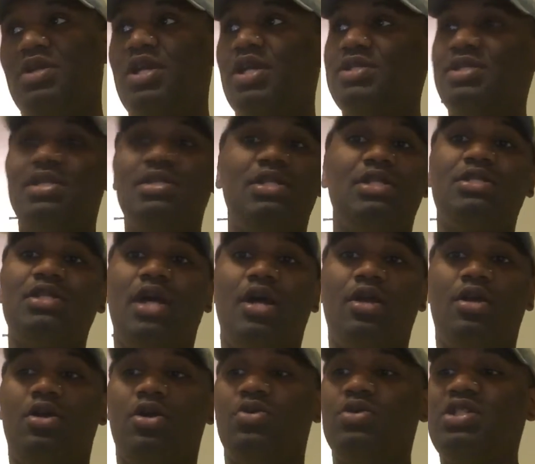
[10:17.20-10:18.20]
because this is
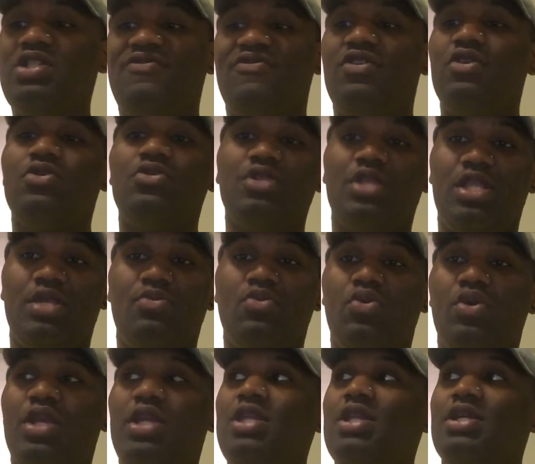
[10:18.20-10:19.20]
not Ghost Field
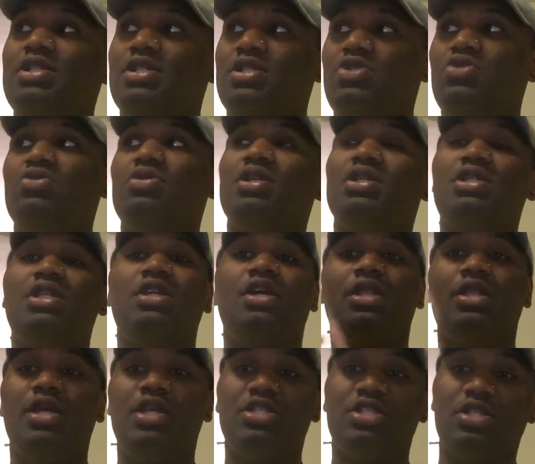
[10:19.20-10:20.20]
anymore. He doesn't do this. He
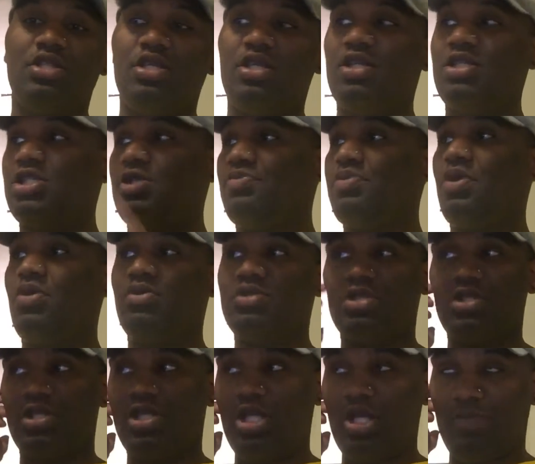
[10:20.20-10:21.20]
allegedly,
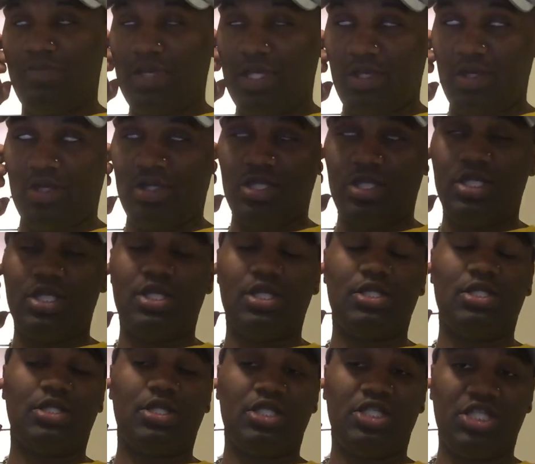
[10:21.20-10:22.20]
supposedly, apparently
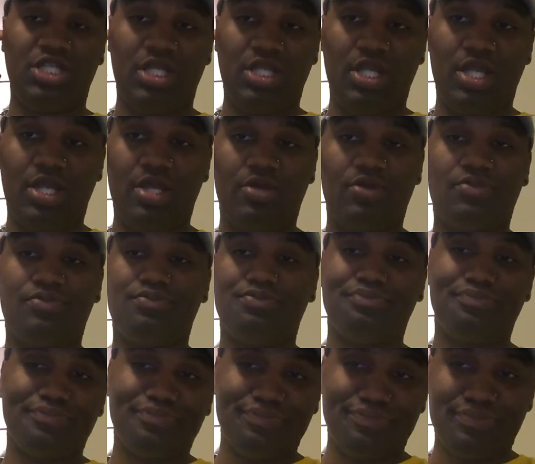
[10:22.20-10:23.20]
is legit now.
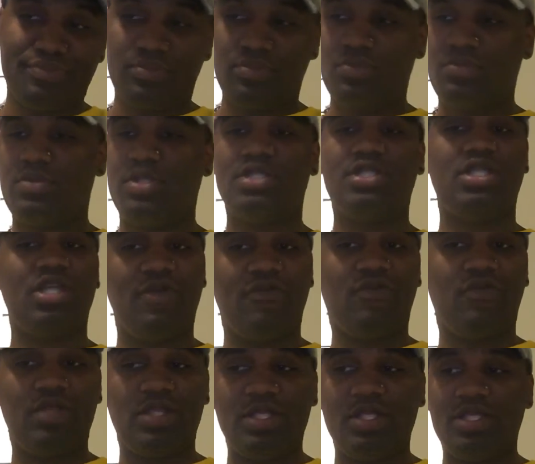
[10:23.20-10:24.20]
Is he
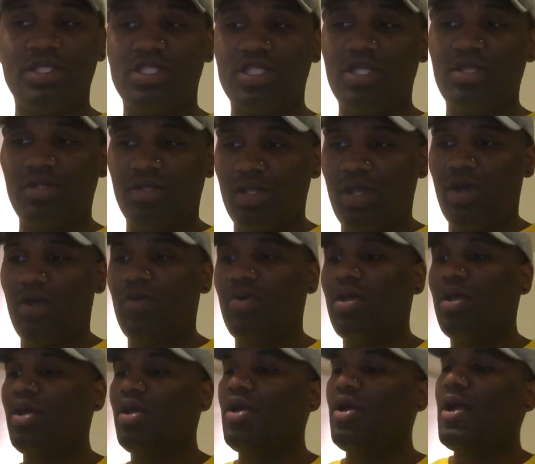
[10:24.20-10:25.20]
ever really legit? No.
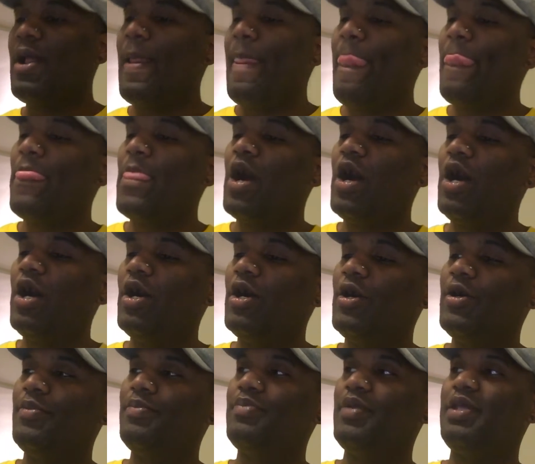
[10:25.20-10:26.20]

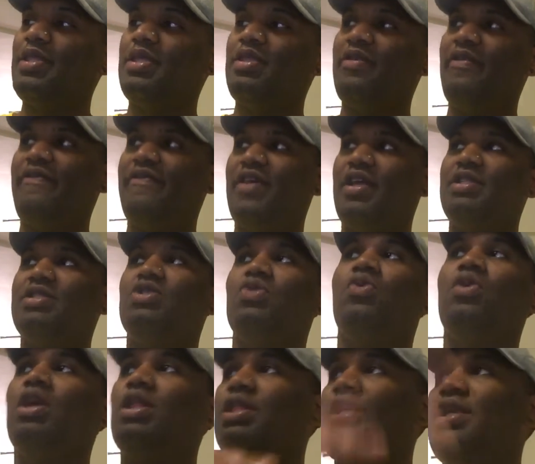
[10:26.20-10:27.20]
Um, and then the feds
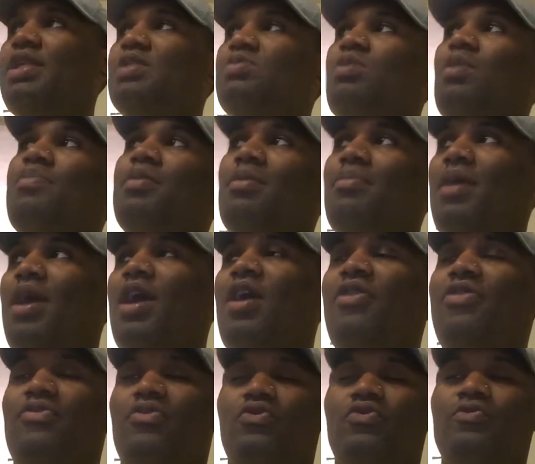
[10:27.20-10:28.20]
do a clean sweep of the
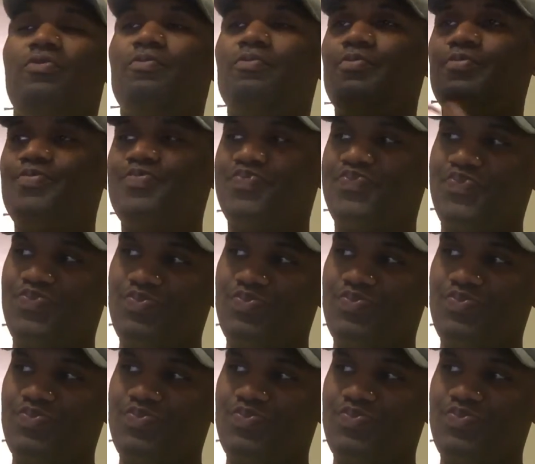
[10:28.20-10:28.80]
bathroom.